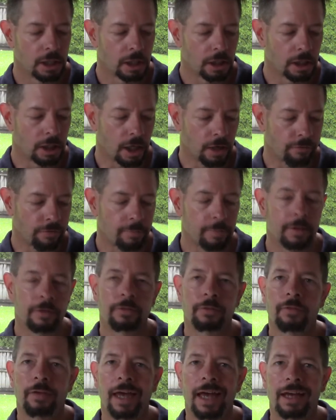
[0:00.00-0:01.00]
government's
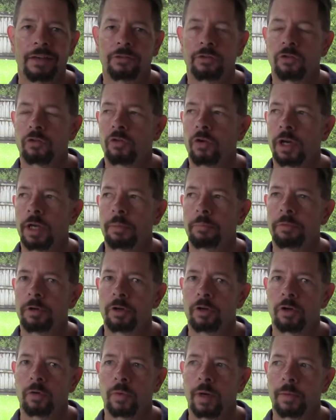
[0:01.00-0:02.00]
Tax and Trade
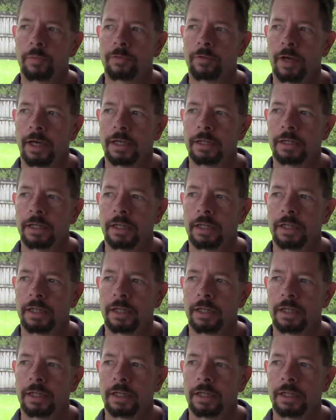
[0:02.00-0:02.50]
Bureau website,